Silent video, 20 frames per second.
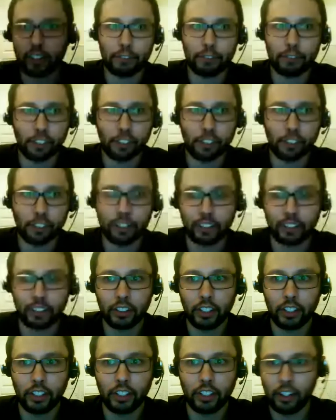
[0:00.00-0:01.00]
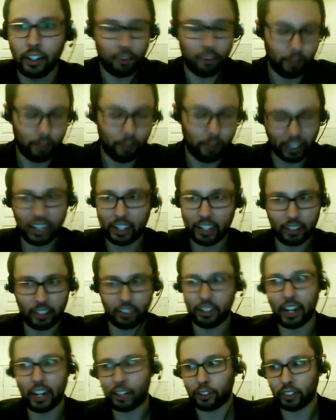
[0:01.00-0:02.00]
of intelligence, like
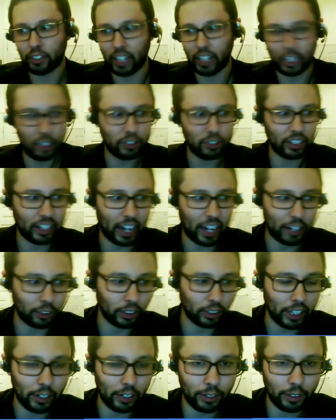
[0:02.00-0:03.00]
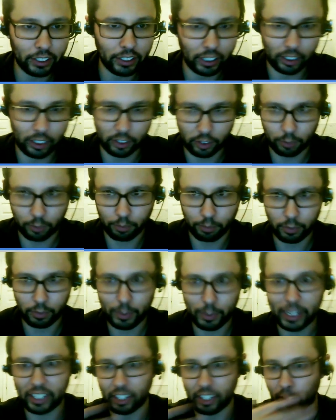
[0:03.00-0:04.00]
using a natural language, like
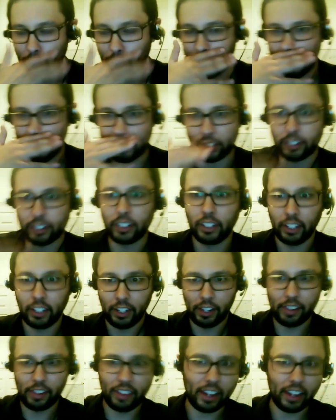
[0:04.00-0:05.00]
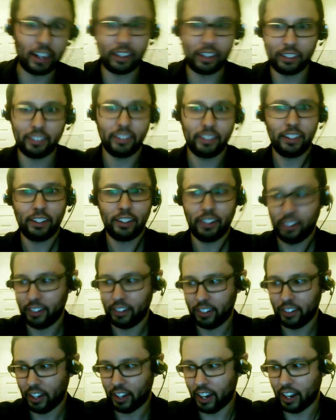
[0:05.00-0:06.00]
speaking in a conversation, then
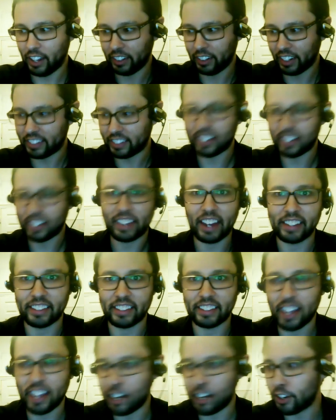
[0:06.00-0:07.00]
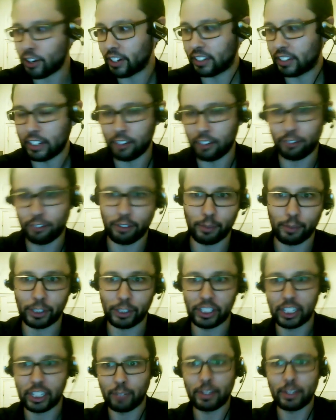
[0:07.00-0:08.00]
let's set that as a standard and see if the
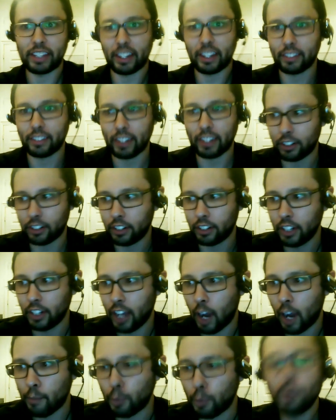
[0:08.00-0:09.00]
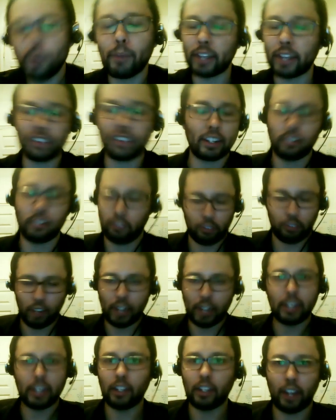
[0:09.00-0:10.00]
machine can meet that standard. But we might set
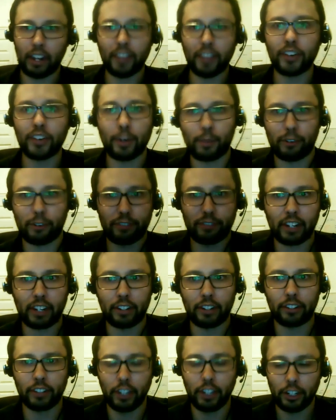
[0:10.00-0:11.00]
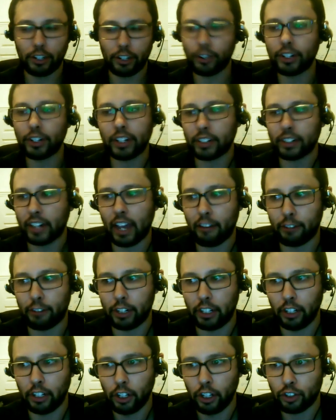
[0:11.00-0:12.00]
any other number of standards. Turing doesn't have
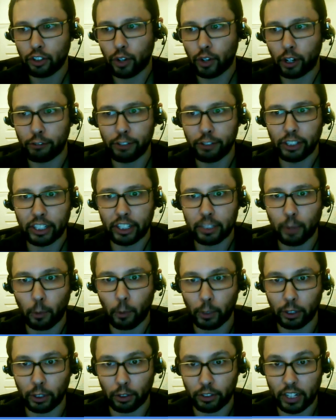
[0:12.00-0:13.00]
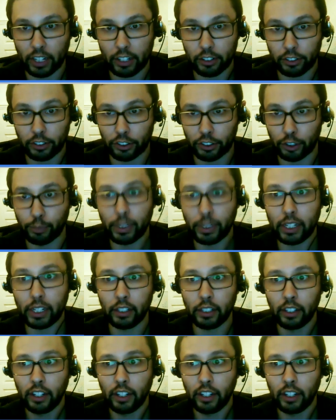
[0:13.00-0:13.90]
any strong feelings about what those standards should be.